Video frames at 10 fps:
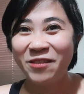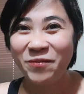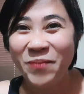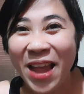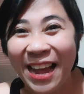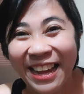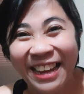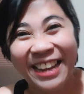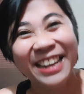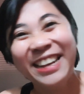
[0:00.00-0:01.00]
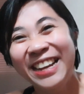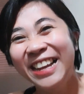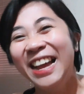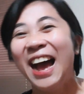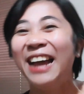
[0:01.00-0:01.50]

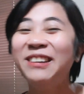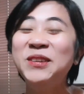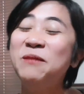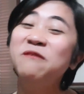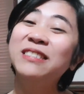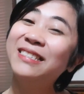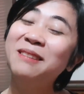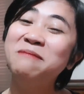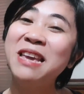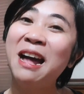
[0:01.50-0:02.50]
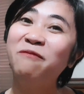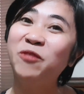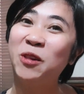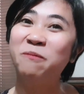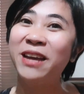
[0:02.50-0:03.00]
I don't know if it's going to be
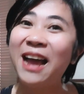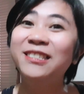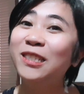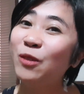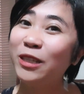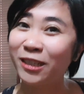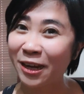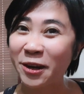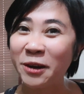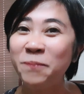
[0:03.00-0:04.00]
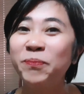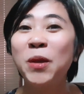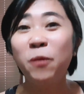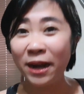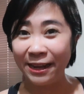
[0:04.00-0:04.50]
helpful, but I just want to share
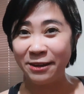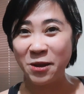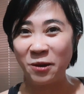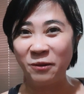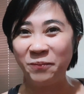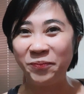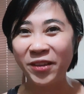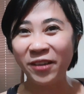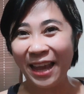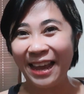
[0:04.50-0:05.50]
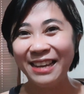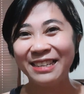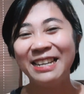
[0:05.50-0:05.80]
what I know, okay?